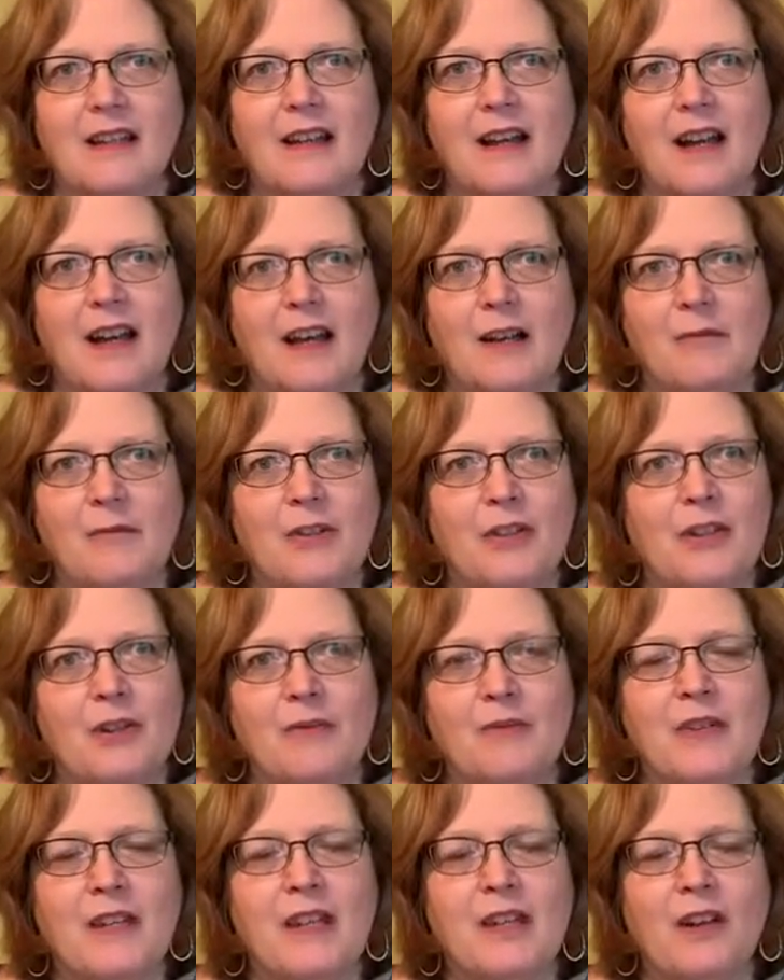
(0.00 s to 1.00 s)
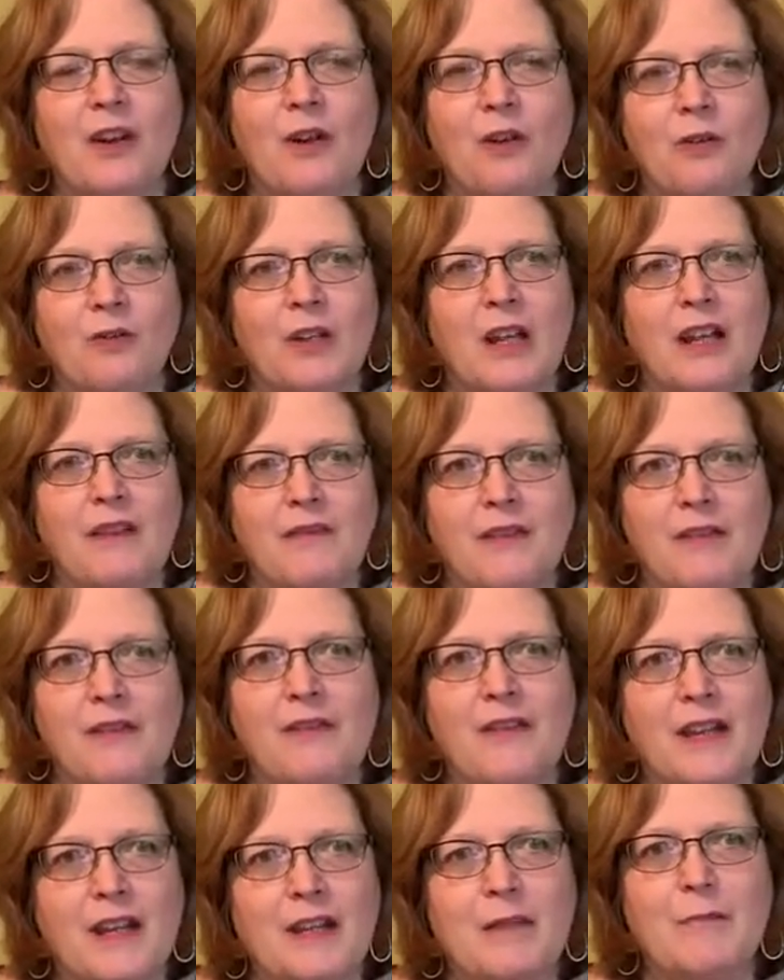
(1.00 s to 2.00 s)
um, you don't need a whole lot of other
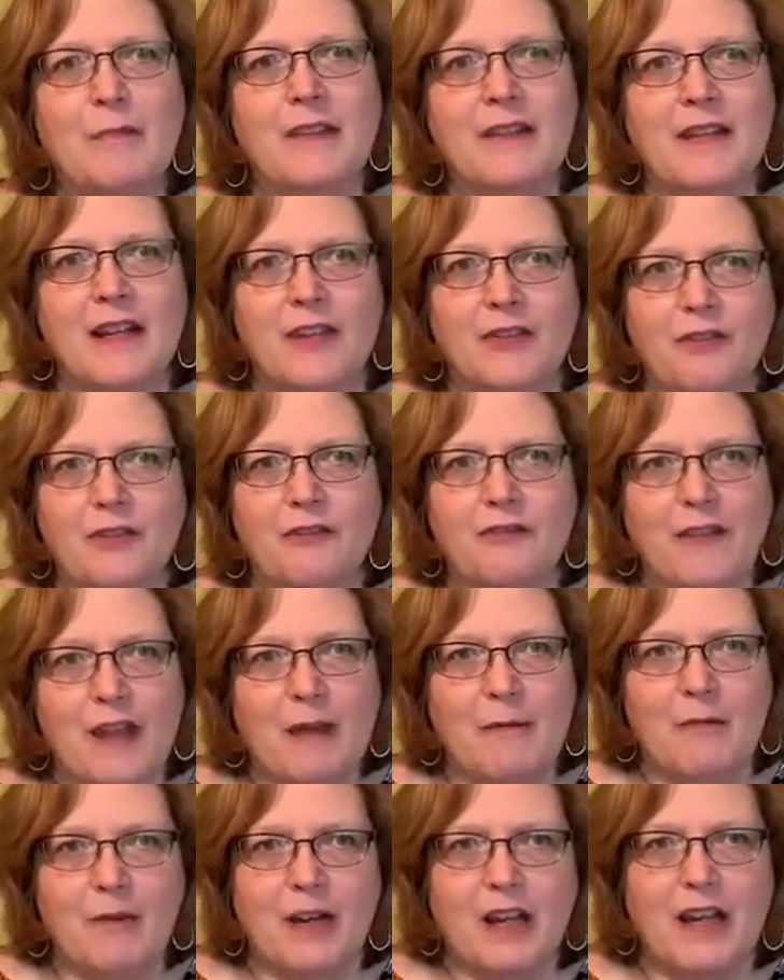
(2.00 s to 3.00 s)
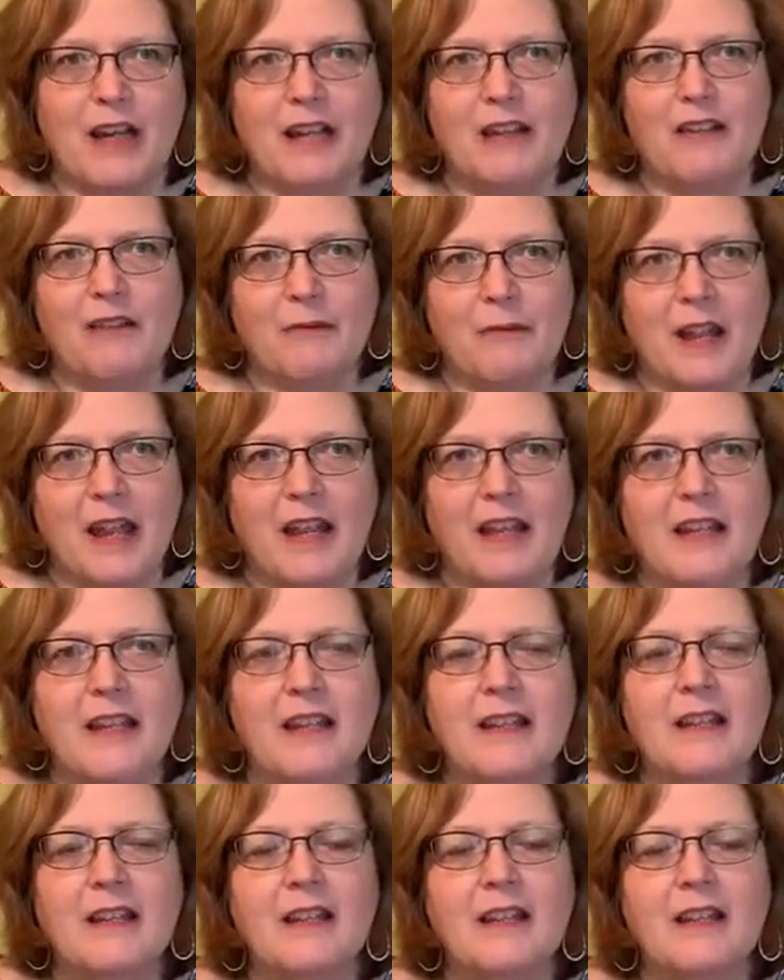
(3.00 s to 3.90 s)
things besides your fabric, thread.